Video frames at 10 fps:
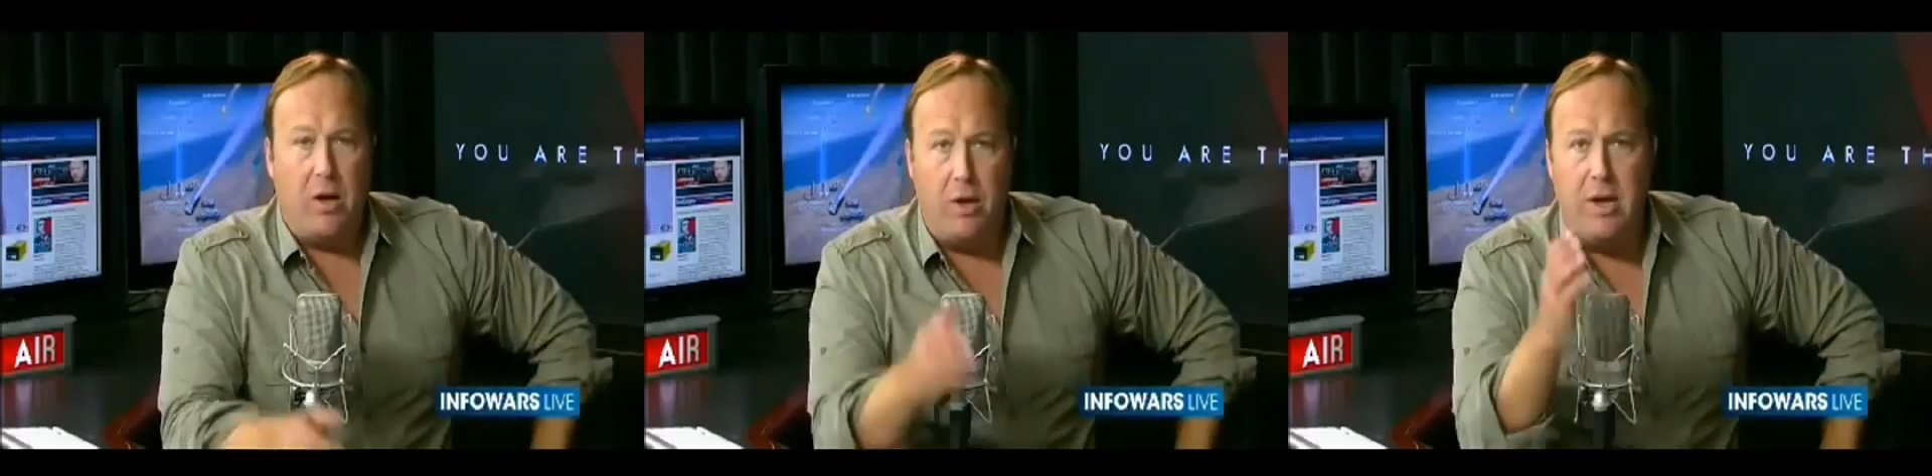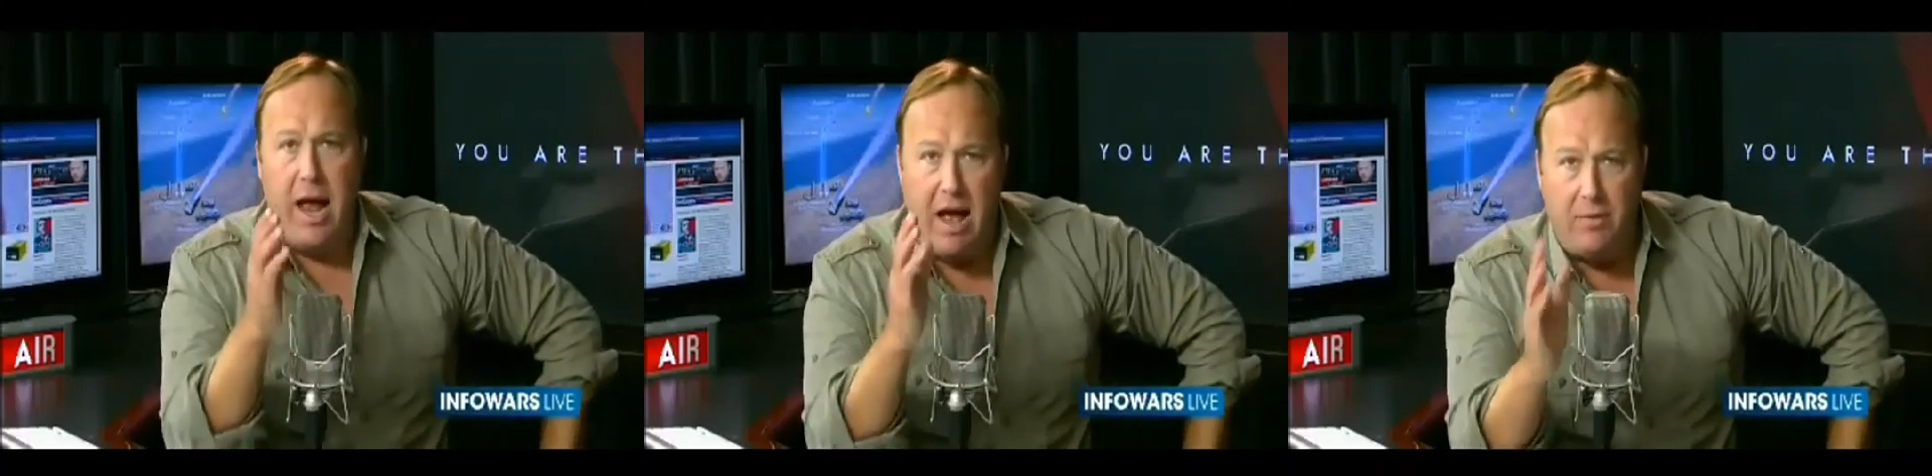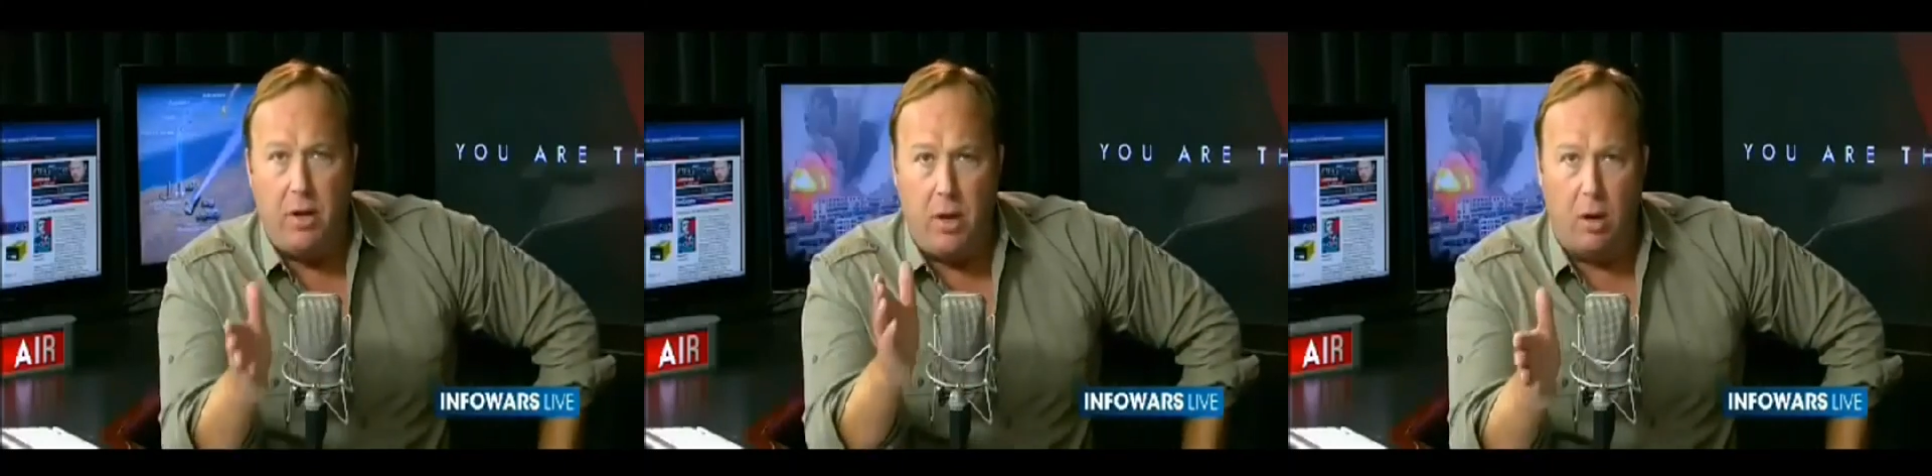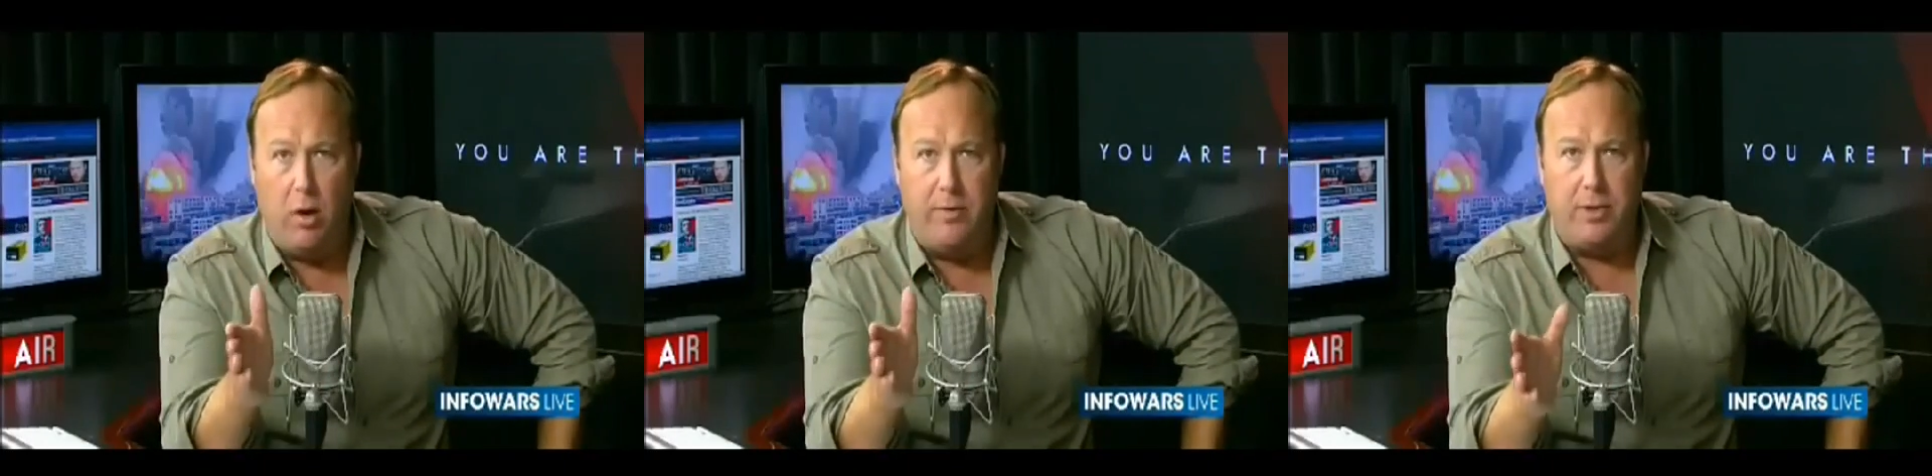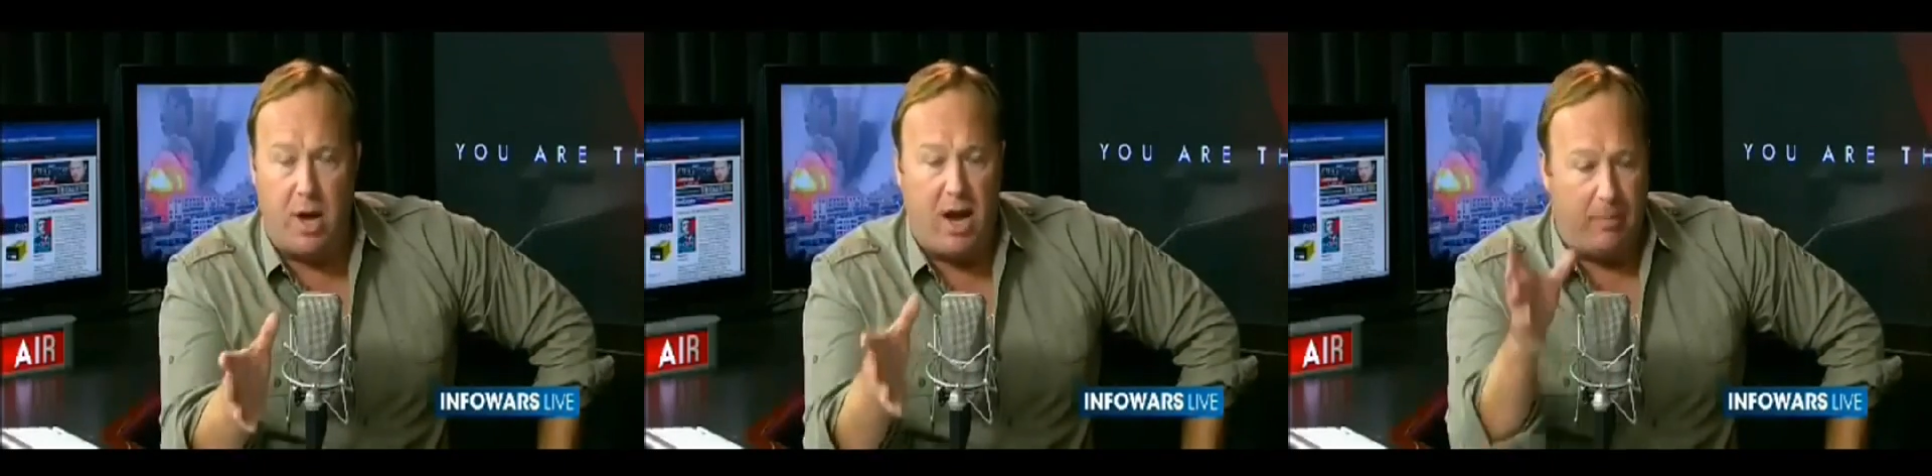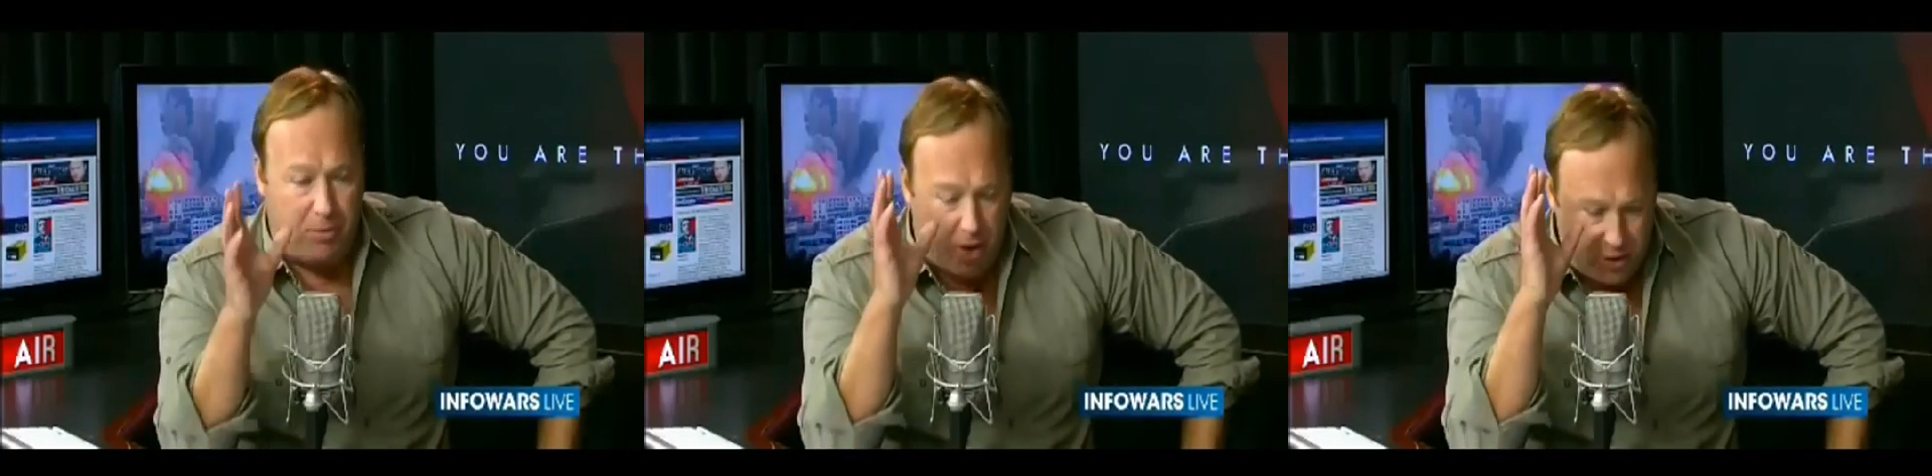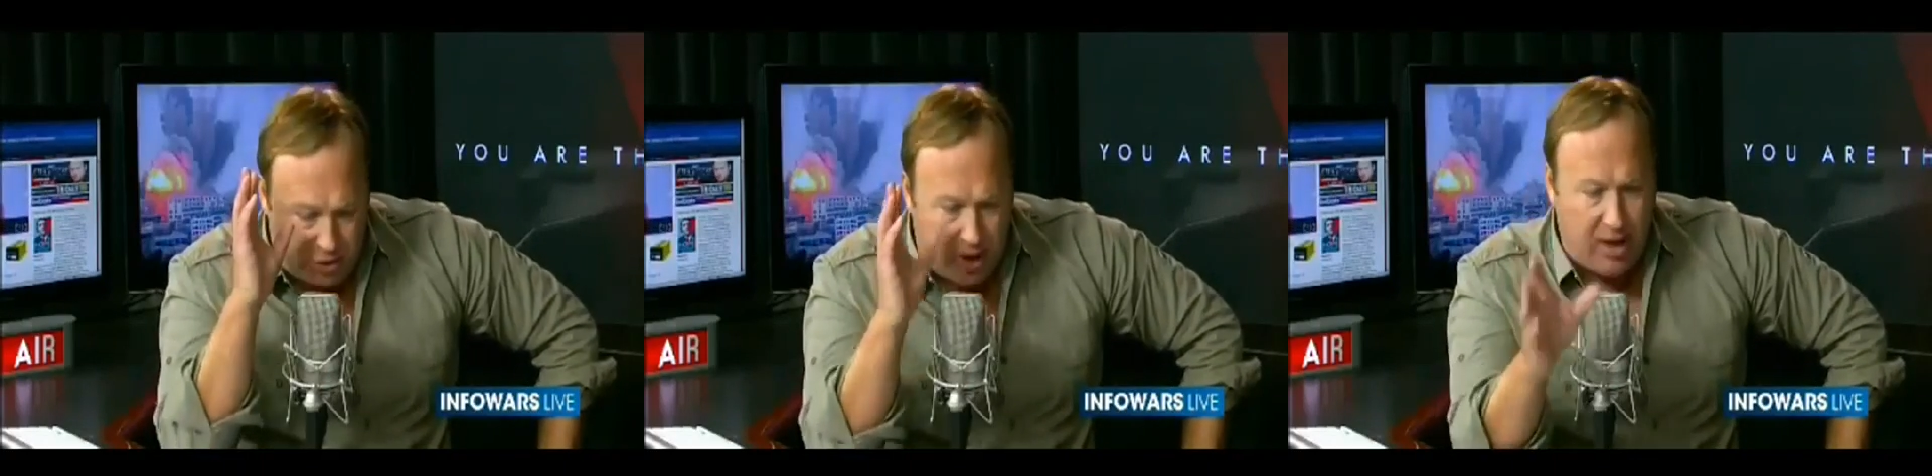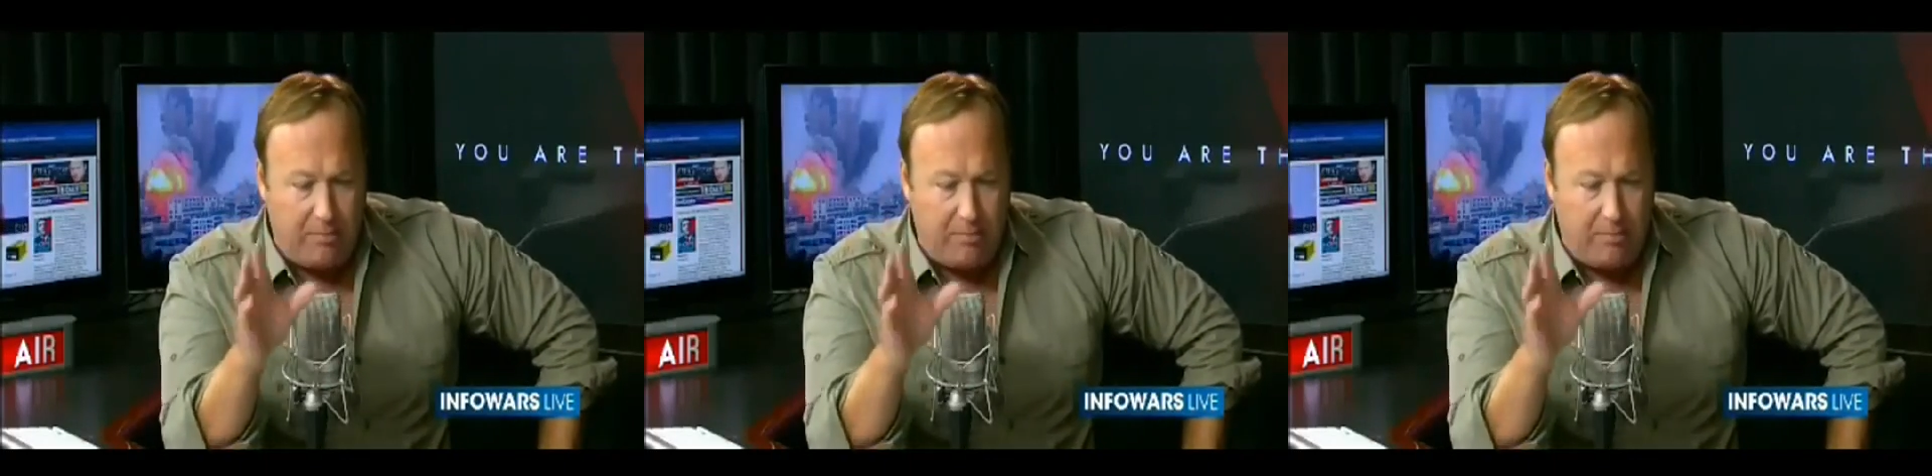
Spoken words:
Good to have you here with us, Doc. I'm going to try to shut